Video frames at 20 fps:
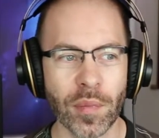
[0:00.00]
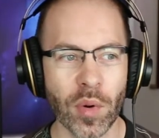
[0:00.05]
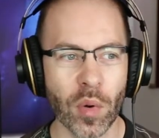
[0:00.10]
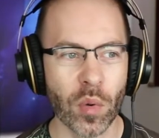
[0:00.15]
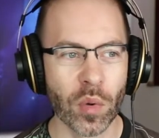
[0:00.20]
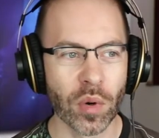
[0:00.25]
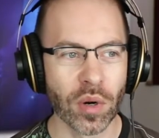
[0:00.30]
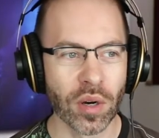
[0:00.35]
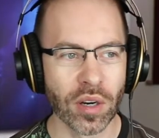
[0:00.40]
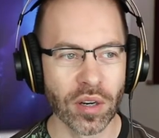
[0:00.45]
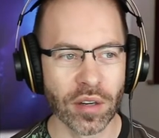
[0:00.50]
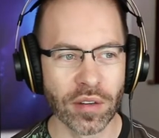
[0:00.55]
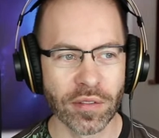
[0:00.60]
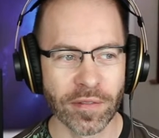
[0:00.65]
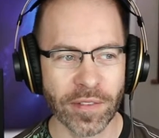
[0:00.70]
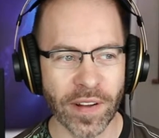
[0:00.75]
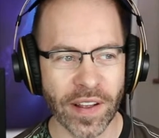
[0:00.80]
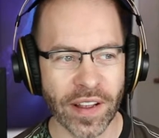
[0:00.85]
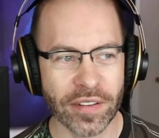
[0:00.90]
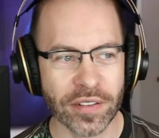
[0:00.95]
or
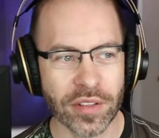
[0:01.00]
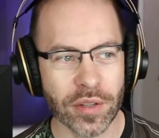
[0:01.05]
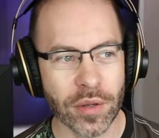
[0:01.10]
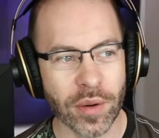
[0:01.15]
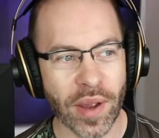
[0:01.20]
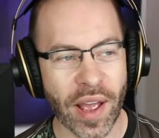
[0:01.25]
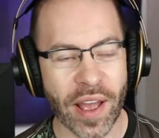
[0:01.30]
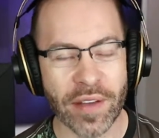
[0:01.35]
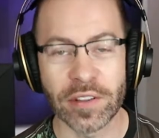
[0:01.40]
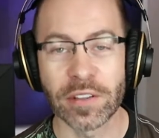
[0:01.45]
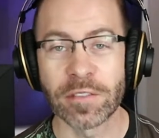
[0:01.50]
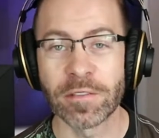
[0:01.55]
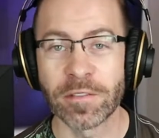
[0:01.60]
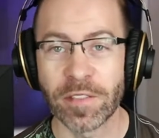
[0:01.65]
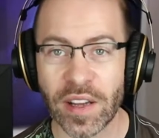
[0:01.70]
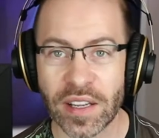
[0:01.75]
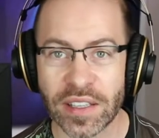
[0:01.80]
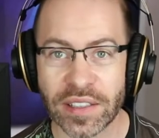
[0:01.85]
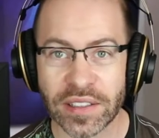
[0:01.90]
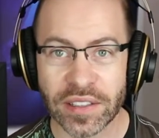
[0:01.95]
value having
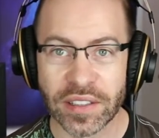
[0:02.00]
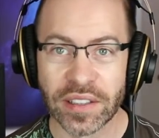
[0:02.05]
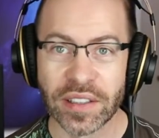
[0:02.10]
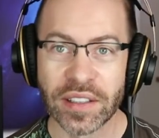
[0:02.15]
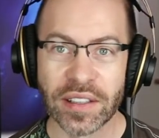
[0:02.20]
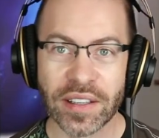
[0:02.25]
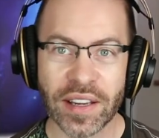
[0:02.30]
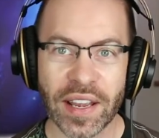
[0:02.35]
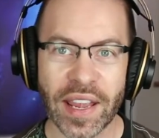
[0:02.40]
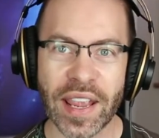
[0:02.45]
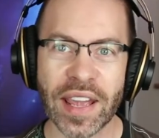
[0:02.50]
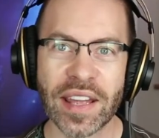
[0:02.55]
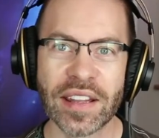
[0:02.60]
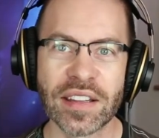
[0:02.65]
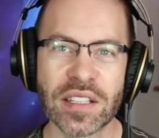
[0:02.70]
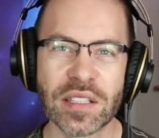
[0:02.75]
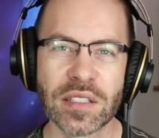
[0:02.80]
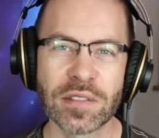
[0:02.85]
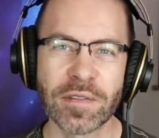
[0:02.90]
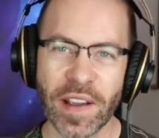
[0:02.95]
fun.
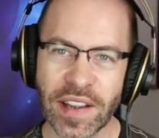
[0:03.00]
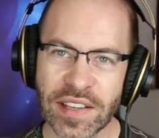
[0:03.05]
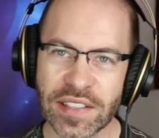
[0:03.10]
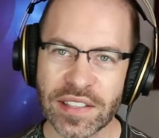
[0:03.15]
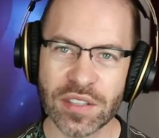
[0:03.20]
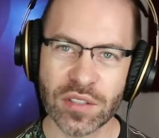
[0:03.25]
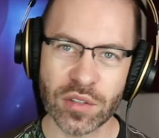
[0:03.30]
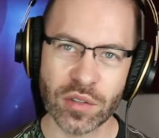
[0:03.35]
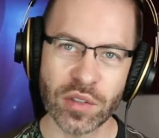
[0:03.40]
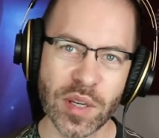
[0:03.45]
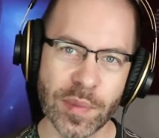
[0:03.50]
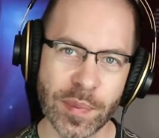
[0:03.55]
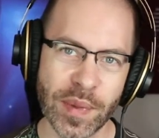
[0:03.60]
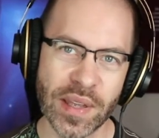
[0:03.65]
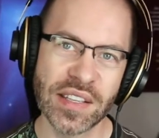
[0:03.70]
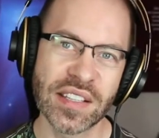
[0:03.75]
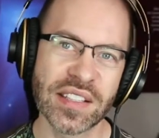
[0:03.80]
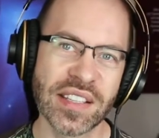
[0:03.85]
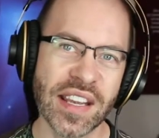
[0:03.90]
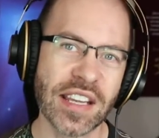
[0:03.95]
And these vices creep
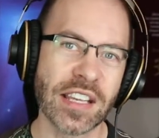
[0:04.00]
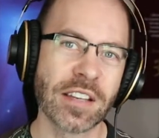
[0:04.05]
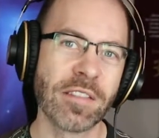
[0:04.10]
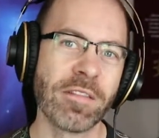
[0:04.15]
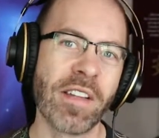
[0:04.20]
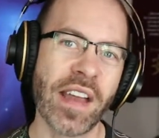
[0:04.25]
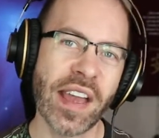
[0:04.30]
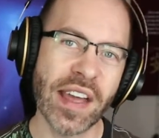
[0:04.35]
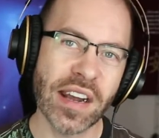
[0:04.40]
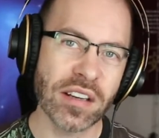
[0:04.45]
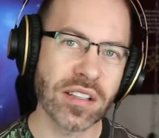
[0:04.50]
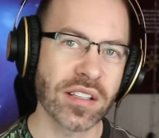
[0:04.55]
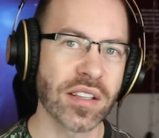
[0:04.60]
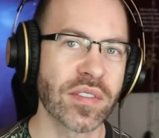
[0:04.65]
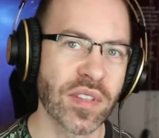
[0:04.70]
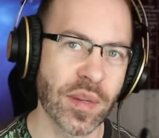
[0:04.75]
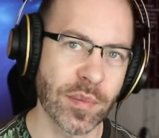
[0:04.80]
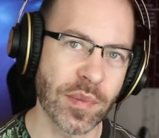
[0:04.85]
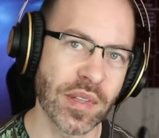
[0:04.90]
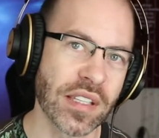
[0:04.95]
in to take advantage
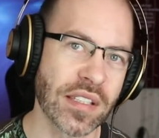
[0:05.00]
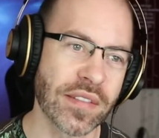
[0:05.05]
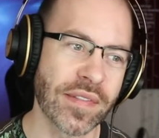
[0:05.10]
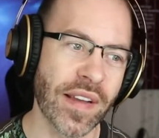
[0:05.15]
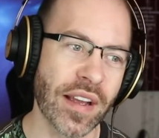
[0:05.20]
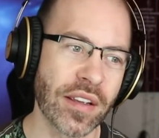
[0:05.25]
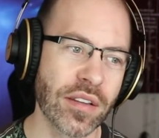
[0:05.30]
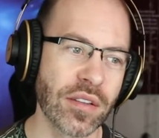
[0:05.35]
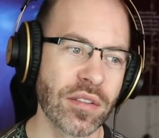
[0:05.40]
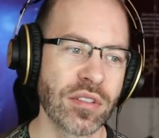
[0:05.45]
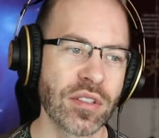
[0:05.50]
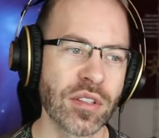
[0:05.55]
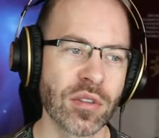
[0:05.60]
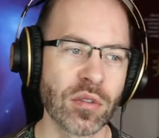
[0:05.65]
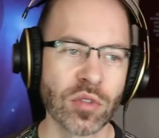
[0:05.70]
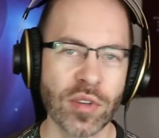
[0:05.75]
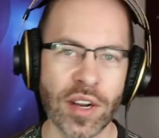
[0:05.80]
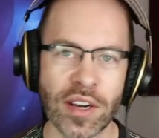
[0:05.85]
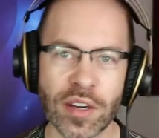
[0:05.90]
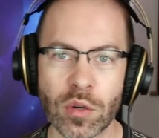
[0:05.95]
of some of these values to
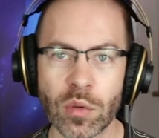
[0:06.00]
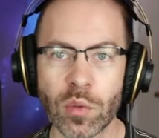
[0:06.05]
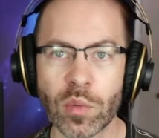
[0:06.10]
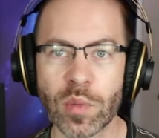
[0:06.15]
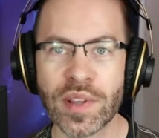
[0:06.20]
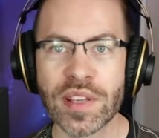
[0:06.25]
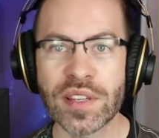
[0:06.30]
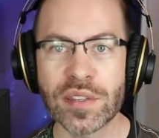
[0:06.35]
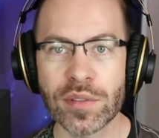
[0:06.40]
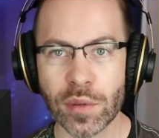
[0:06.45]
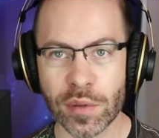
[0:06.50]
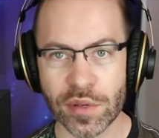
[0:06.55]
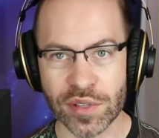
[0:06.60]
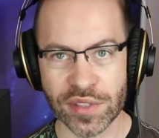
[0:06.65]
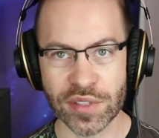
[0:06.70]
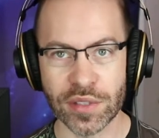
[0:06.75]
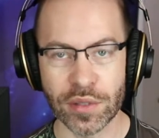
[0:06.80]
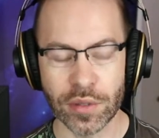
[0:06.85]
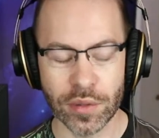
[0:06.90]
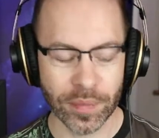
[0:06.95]
try to
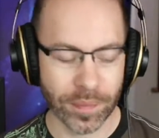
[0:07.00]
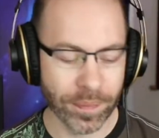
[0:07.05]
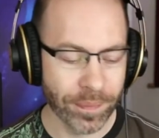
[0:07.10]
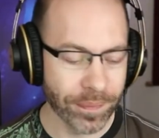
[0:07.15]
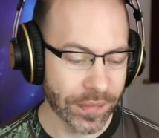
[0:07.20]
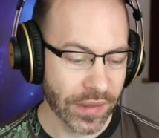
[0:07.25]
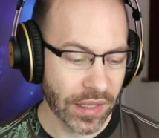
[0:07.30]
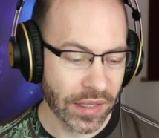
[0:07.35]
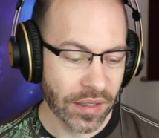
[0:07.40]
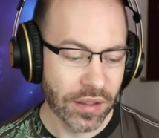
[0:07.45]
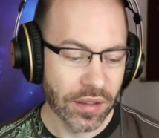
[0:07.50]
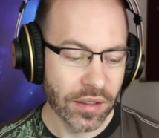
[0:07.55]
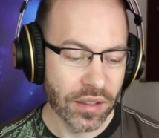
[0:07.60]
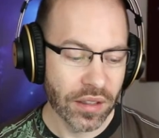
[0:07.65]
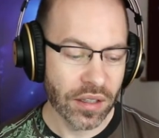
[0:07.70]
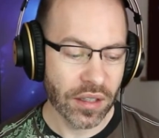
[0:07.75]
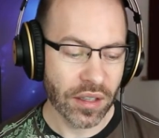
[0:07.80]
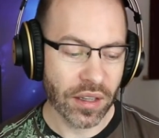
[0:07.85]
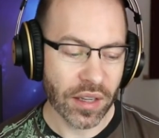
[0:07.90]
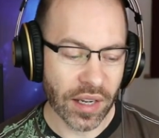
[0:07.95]
resource you.
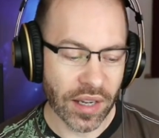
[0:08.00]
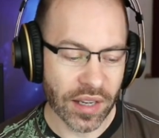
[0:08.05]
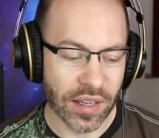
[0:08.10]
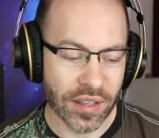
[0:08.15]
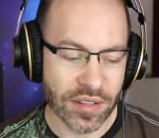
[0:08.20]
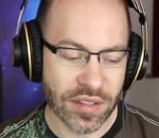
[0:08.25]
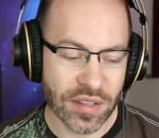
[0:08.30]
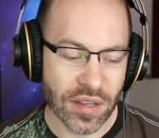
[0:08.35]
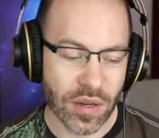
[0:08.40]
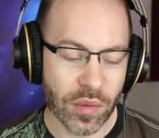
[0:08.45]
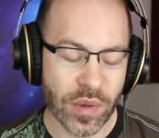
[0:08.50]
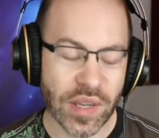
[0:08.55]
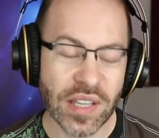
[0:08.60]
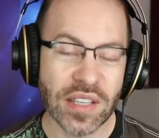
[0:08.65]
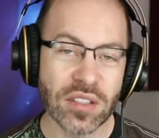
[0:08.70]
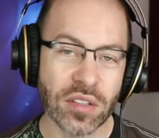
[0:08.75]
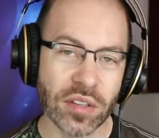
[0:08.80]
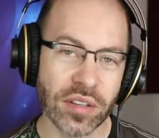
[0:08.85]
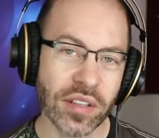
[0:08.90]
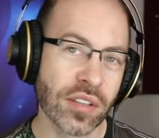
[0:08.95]
So
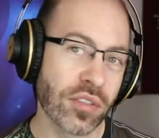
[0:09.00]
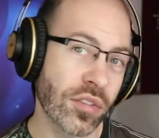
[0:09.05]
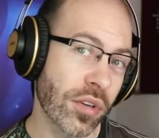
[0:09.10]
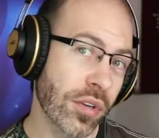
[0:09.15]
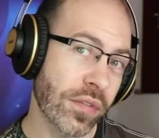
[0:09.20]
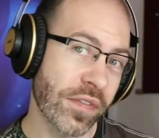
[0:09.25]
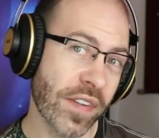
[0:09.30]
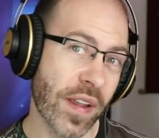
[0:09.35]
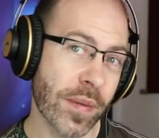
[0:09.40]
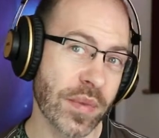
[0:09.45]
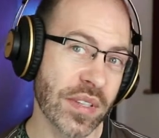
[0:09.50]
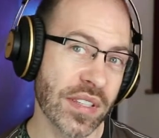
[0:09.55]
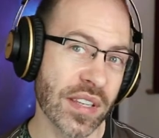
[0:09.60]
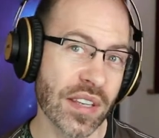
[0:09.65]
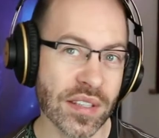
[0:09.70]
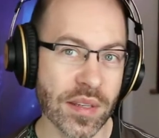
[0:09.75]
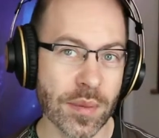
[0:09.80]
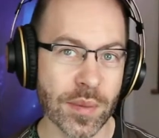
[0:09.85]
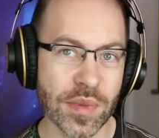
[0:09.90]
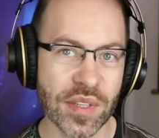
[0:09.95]
internal family
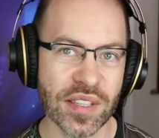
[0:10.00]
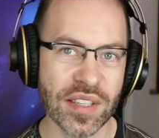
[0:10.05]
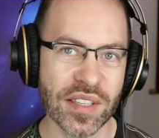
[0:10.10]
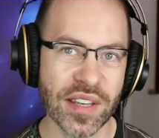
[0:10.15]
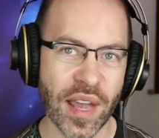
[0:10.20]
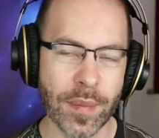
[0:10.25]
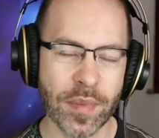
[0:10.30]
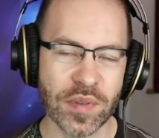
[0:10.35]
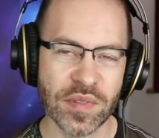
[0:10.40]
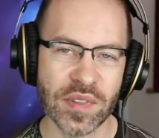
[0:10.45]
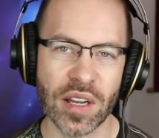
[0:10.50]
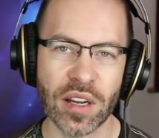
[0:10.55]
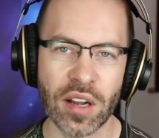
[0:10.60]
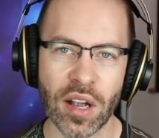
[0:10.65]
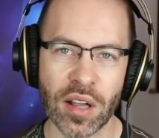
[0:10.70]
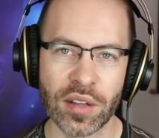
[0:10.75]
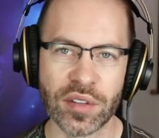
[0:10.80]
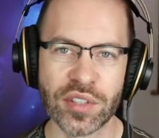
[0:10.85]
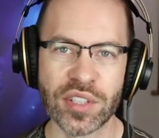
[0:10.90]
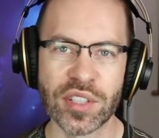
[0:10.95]
systems is a type of
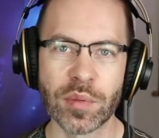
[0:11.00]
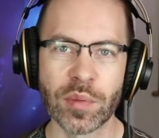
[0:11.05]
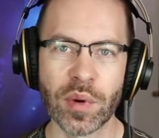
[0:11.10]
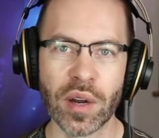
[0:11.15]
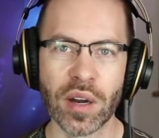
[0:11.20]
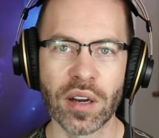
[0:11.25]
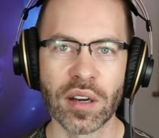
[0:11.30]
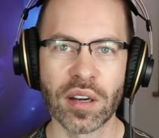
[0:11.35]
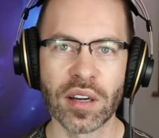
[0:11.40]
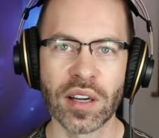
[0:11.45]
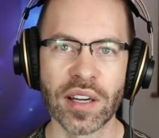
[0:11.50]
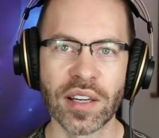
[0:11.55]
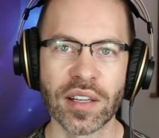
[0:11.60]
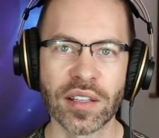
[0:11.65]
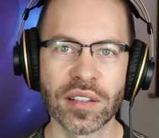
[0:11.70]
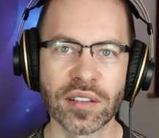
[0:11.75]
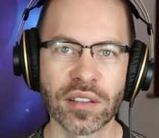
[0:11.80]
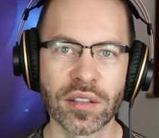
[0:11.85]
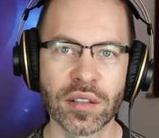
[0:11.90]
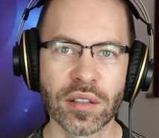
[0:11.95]
psychology
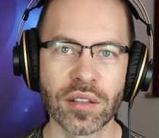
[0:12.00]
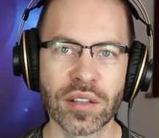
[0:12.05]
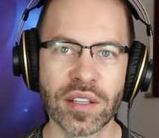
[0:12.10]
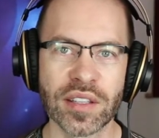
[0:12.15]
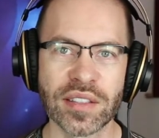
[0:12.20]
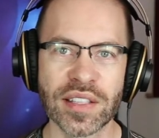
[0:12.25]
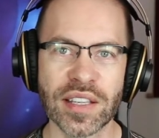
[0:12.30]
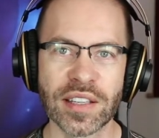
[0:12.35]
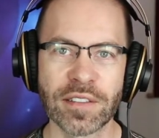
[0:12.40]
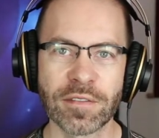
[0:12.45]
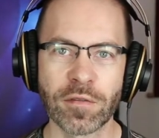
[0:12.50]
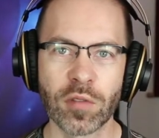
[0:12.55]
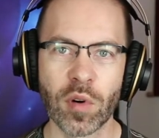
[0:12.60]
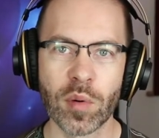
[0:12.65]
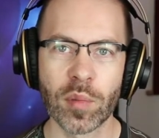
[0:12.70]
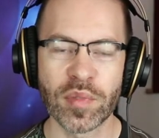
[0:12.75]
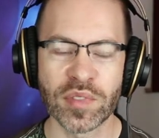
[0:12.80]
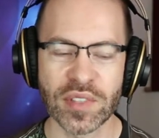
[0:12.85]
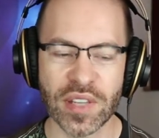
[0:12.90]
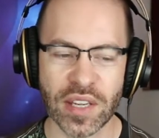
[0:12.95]
or is a
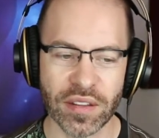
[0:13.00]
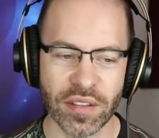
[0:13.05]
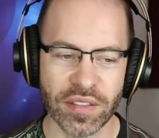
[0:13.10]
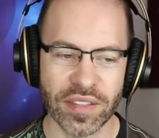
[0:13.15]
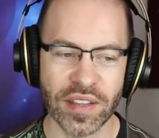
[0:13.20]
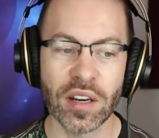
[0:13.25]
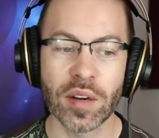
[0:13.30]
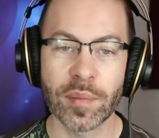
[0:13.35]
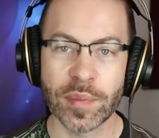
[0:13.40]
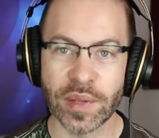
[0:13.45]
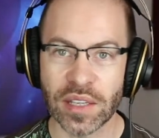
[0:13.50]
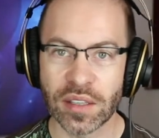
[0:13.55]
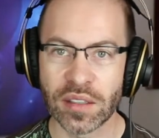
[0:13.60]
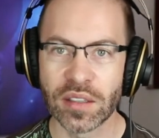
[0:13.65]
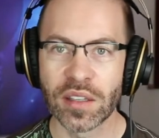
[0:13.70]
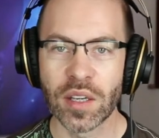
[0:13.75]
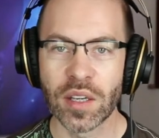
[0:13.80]
form of psychotherapy